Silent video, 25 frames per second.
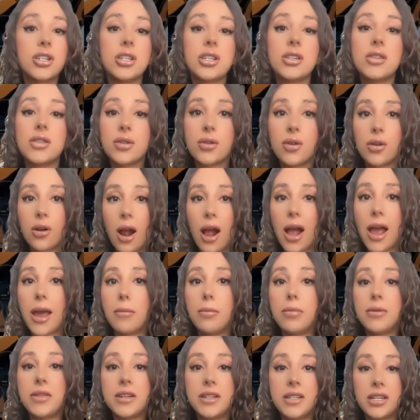
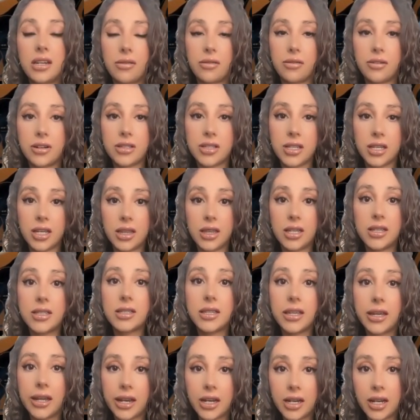describe the difference in the
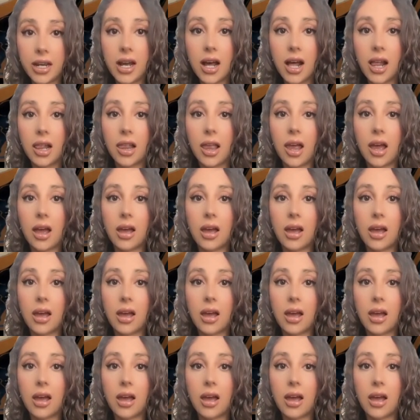skin color